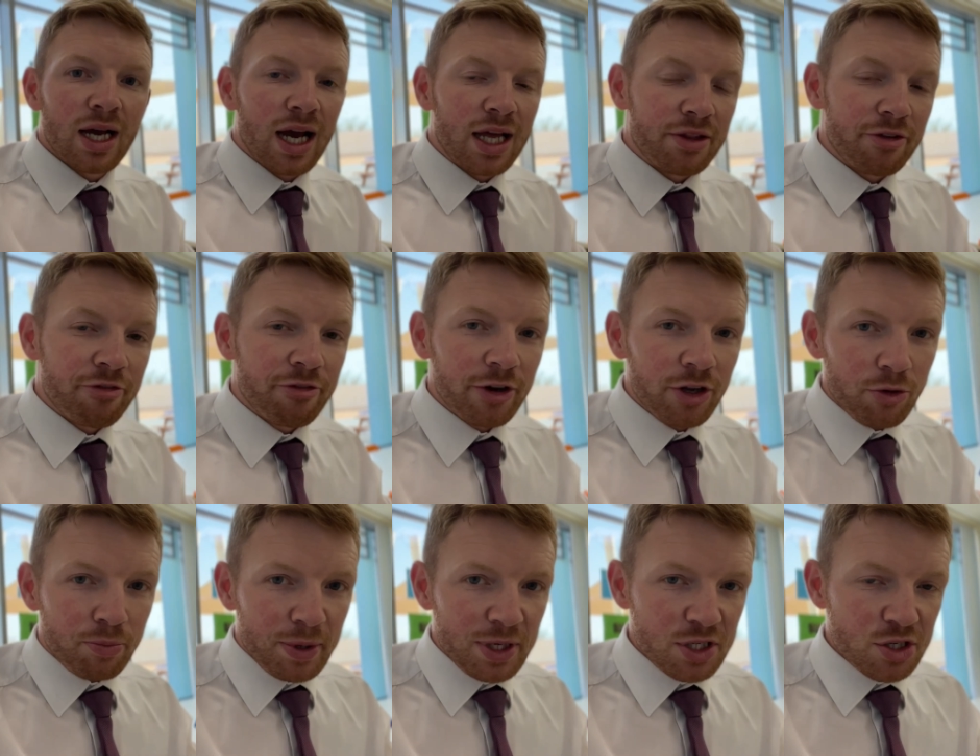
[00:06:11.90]
And the
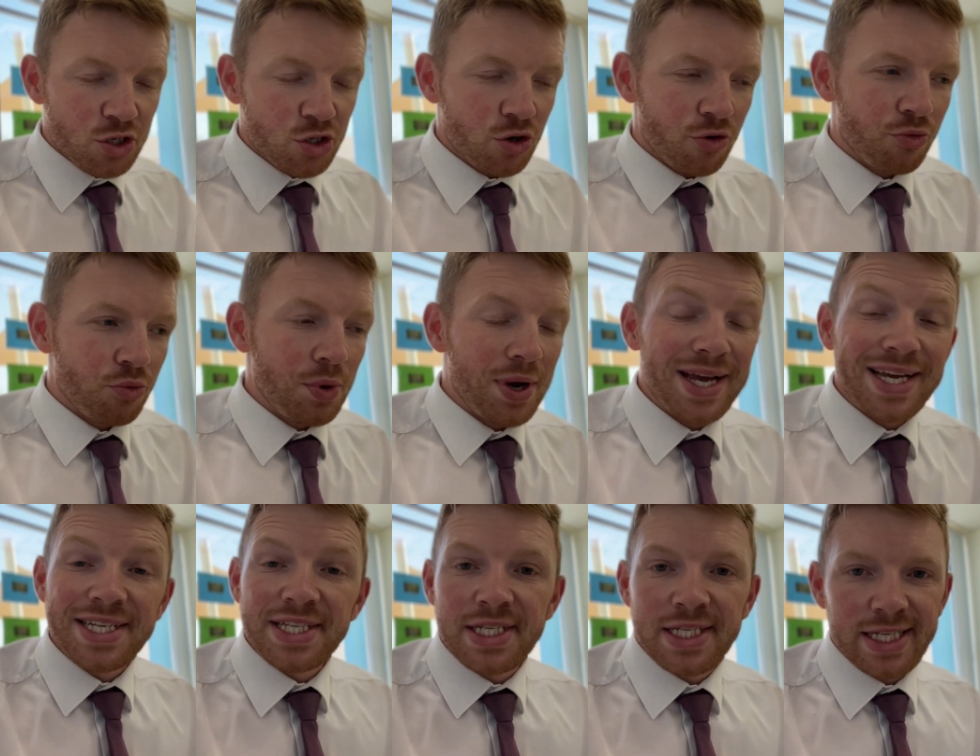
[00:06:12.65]
final piece of software
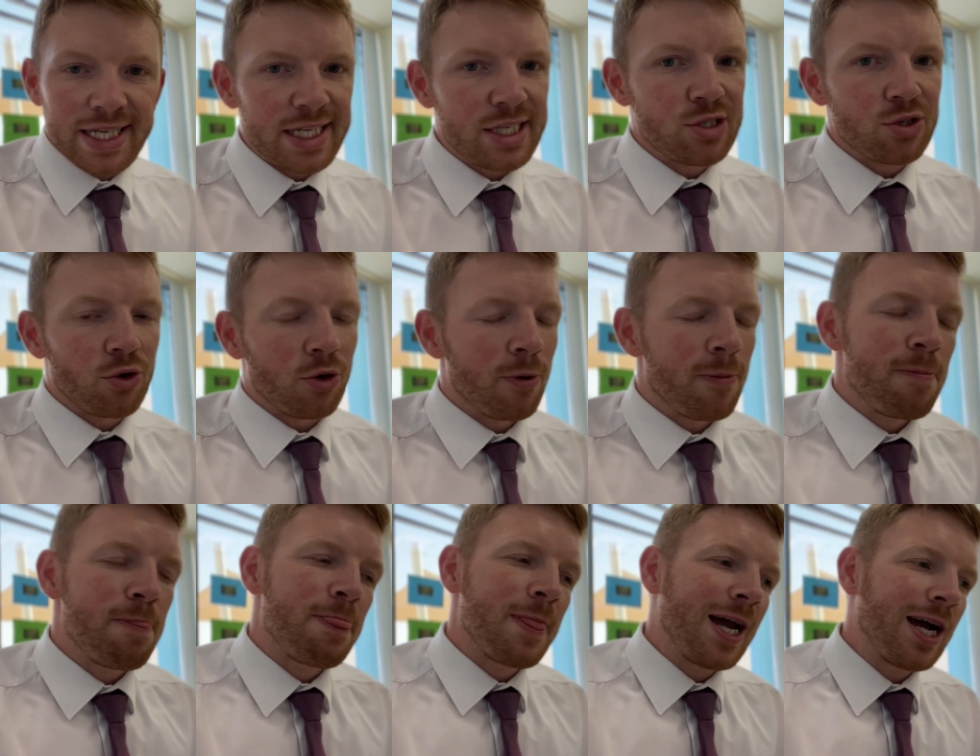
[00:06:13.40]
is Seesaw.
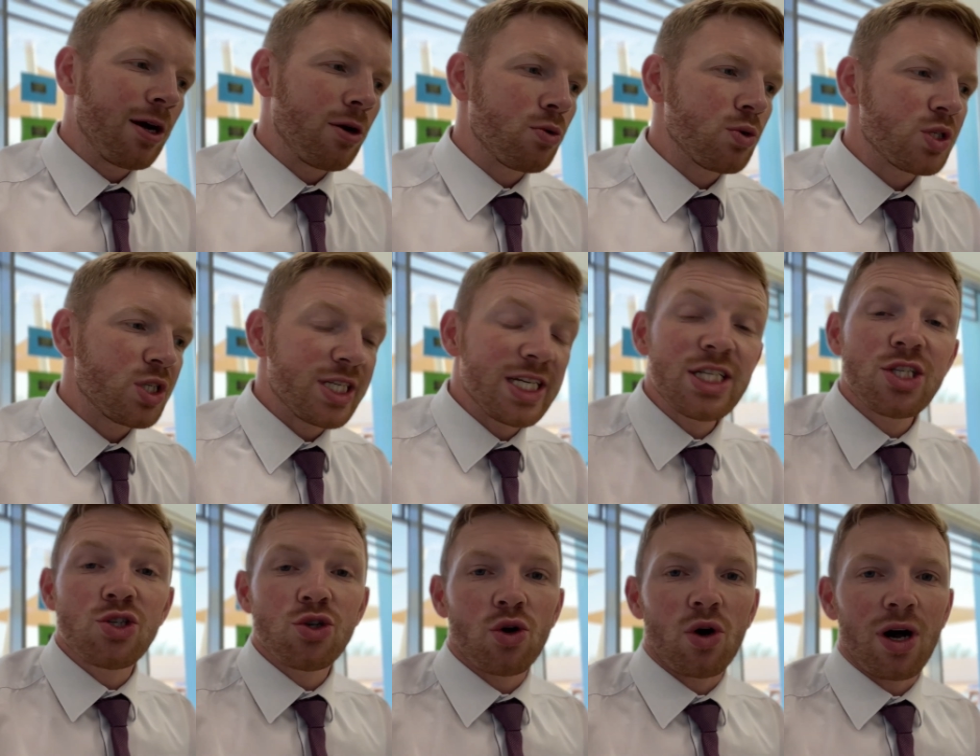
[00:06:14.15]
Now,
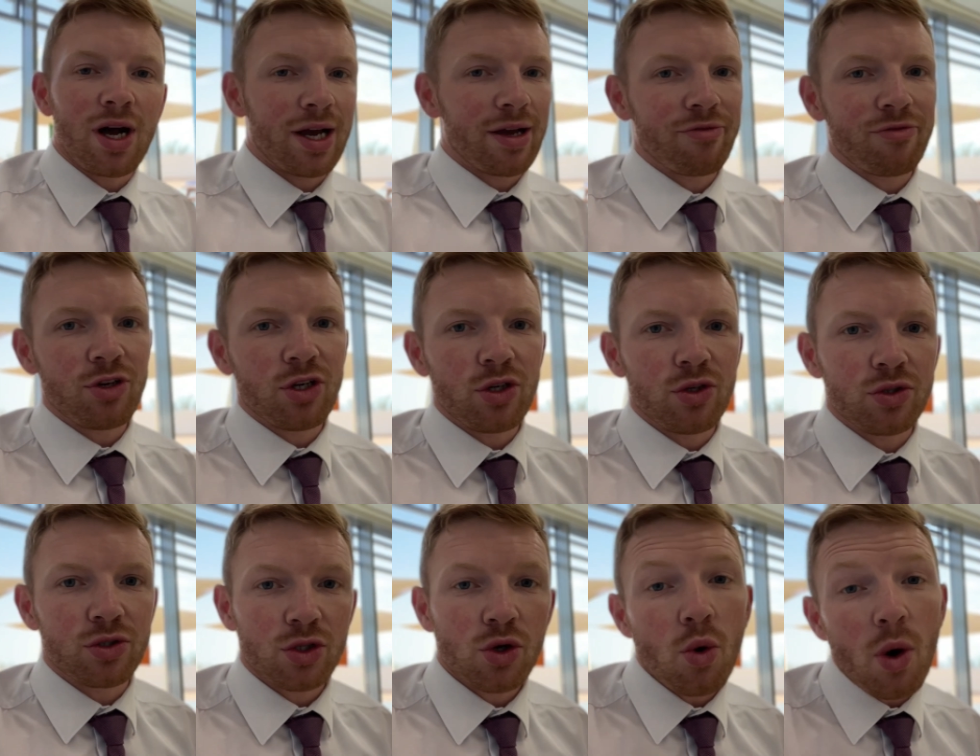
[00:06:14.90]
Seesaw I've
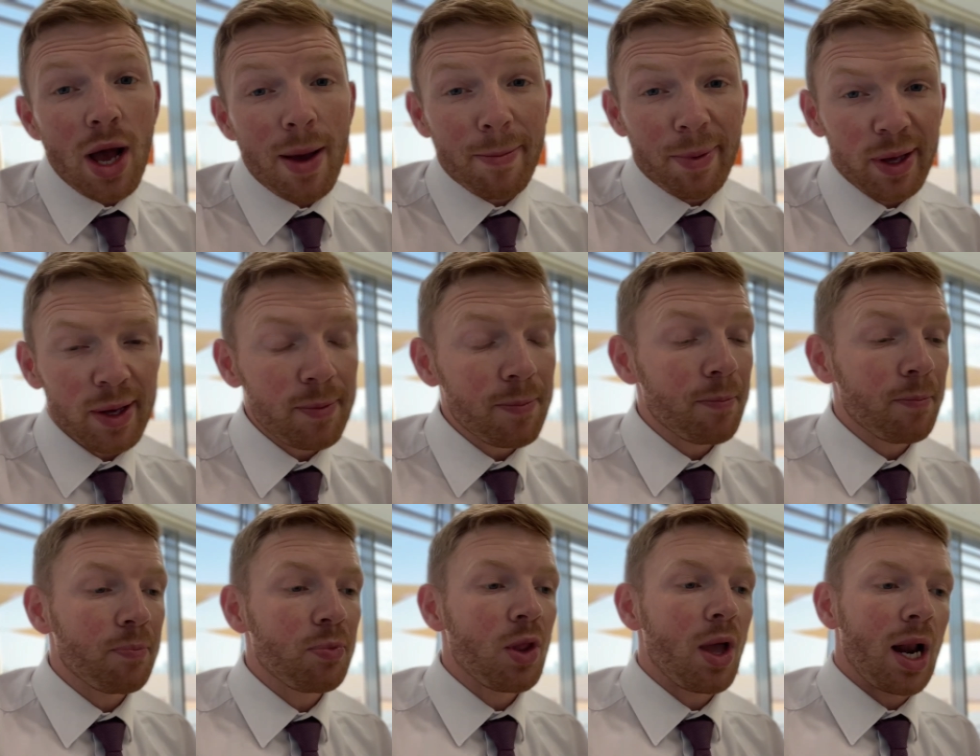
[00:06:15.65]
used quite a
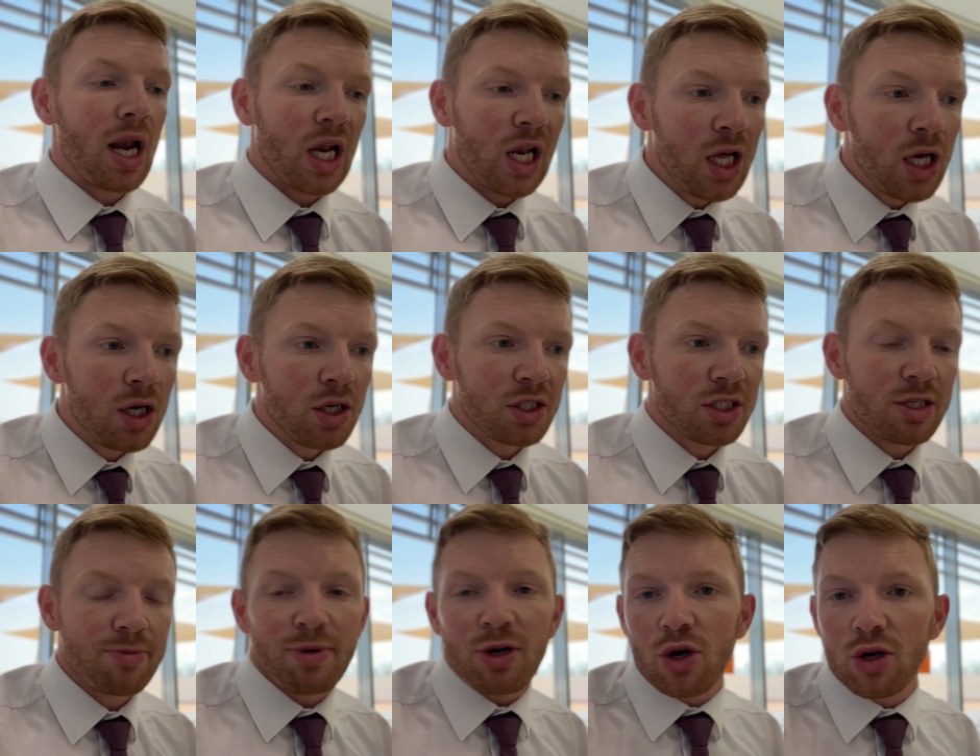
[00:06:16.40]
bit,
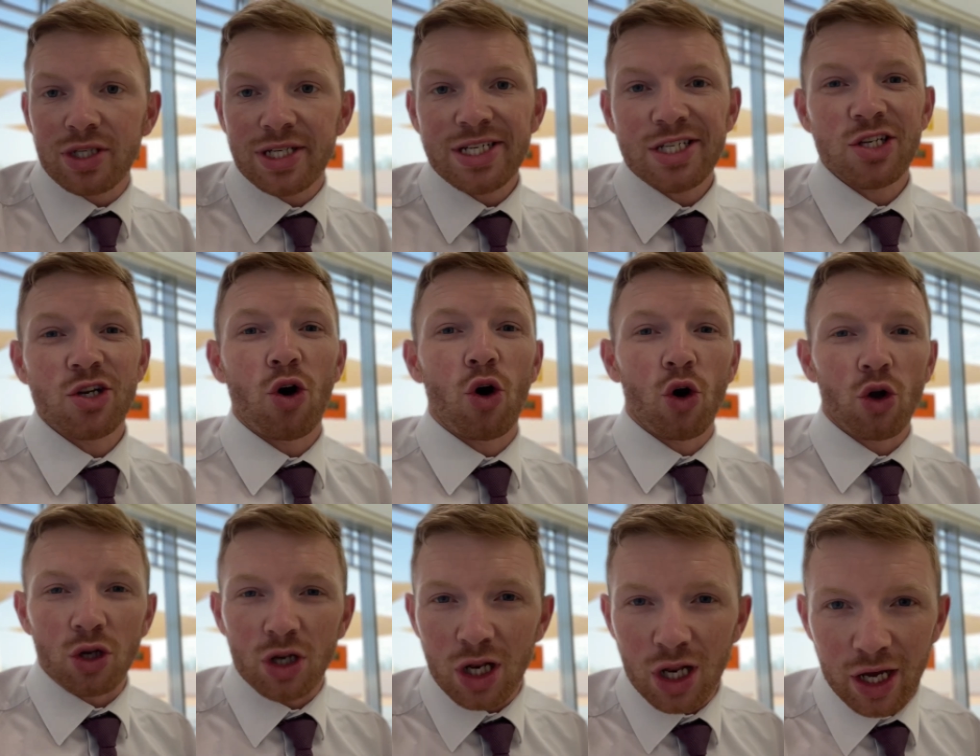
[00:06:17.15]
largely because it's an
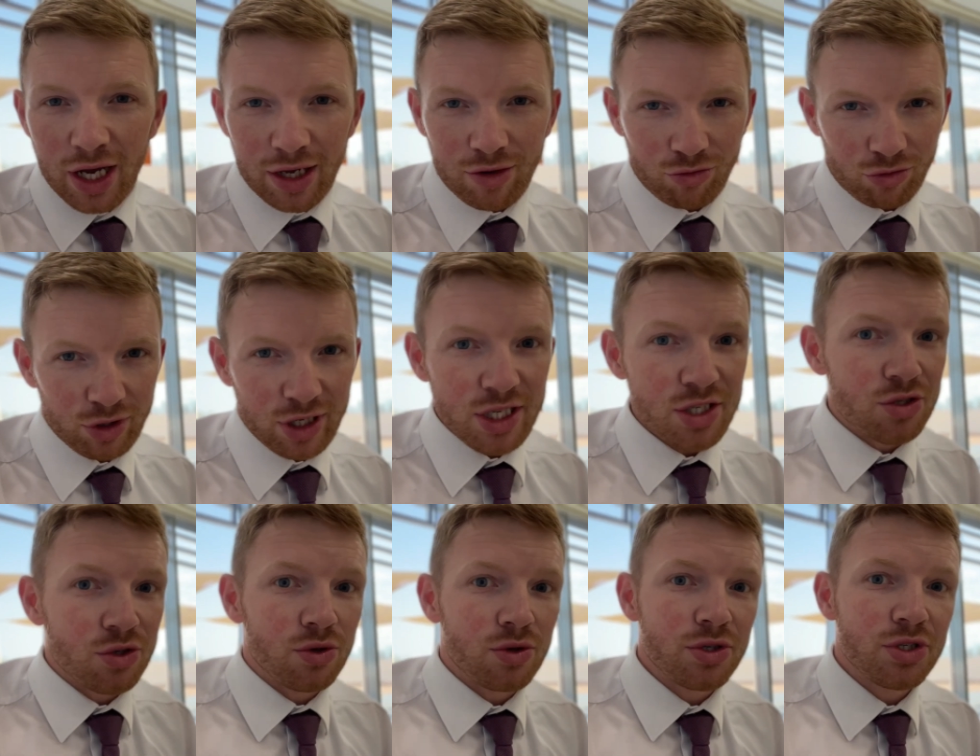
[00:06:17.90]
online
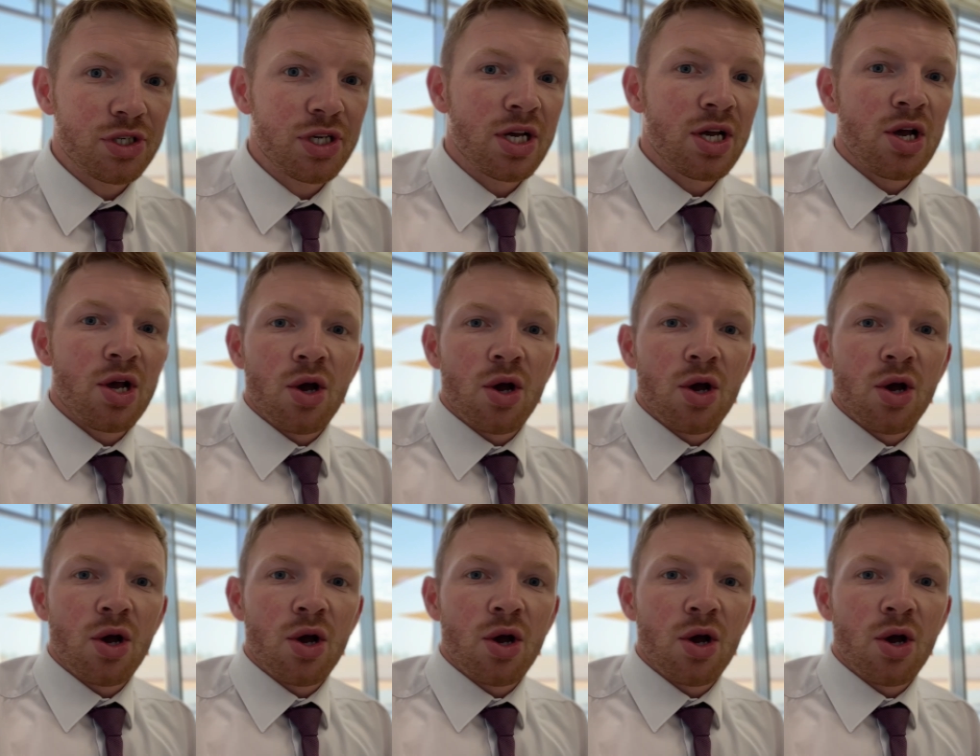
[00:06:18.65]
resource.